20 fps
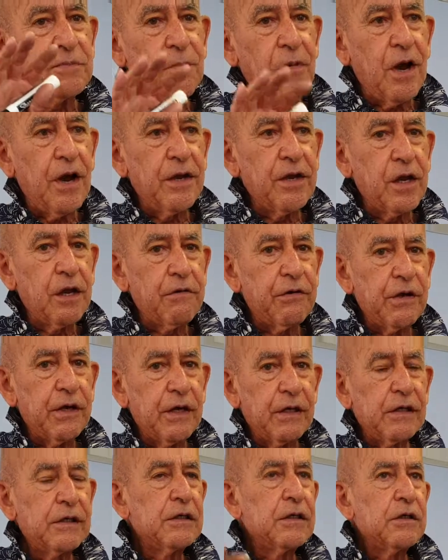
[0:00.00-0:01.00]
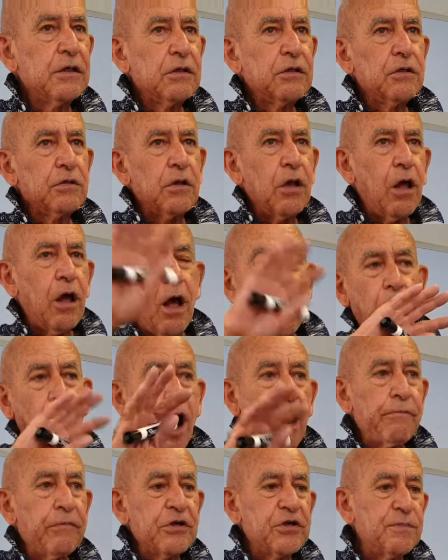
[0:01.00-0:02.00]
my area,
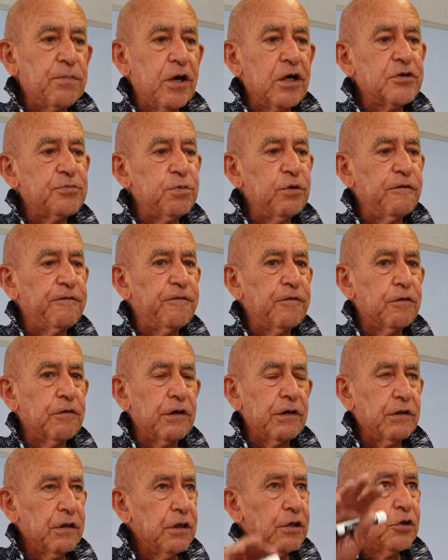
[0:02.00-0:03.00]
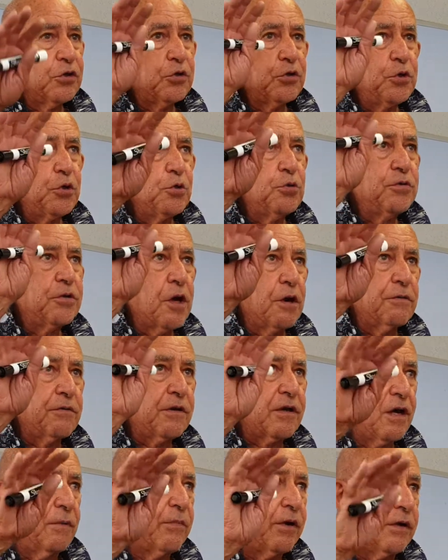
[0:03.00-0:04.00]
I'm responsible for it, you don't
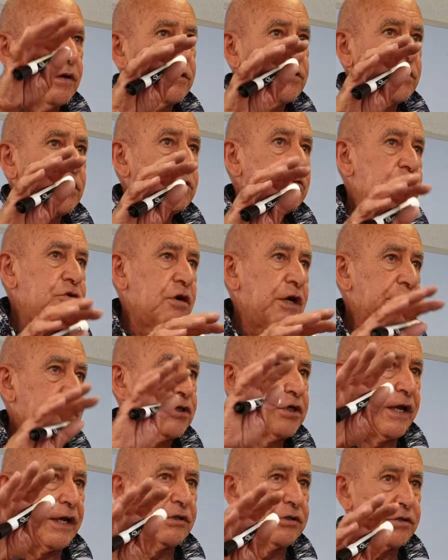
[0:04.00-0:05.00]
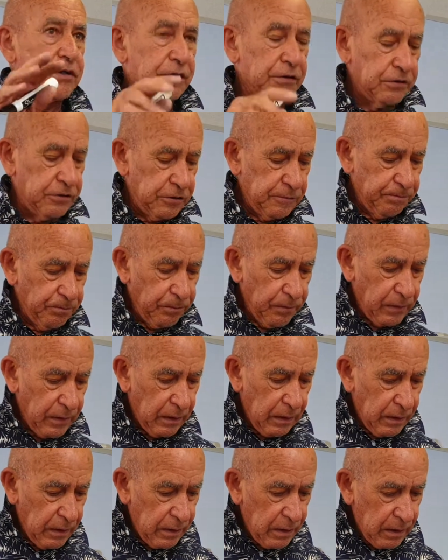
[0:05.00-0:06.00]
come in and try and change things.
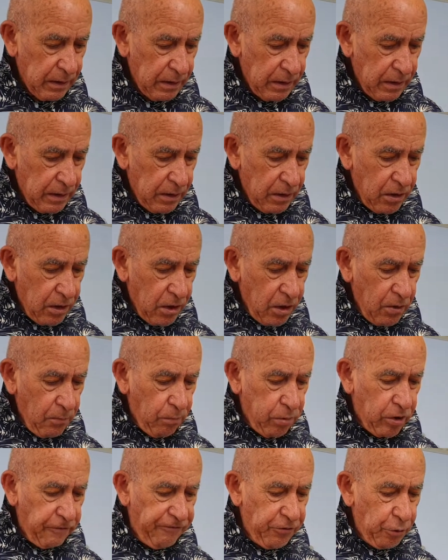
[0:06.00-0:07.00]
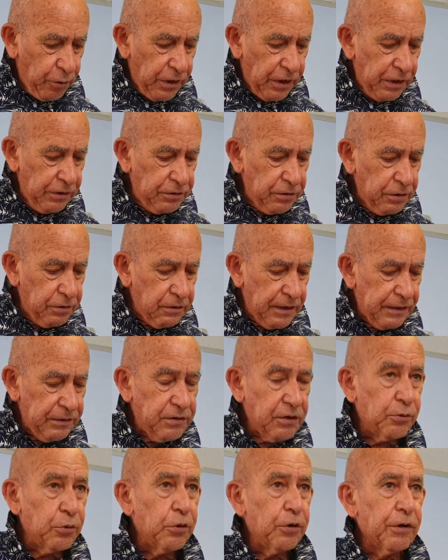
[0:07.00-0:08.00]
But if you
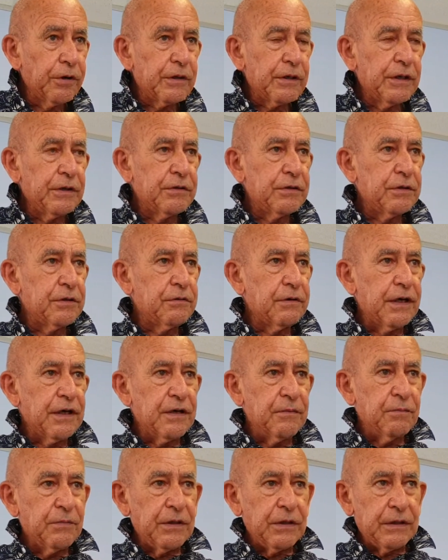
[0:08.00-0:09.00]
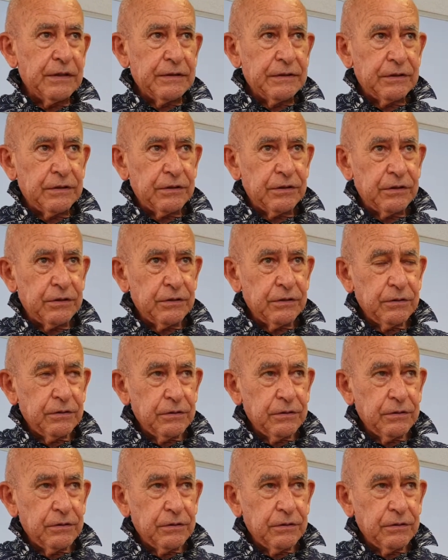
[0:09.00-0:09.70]
integrate the work, integrate means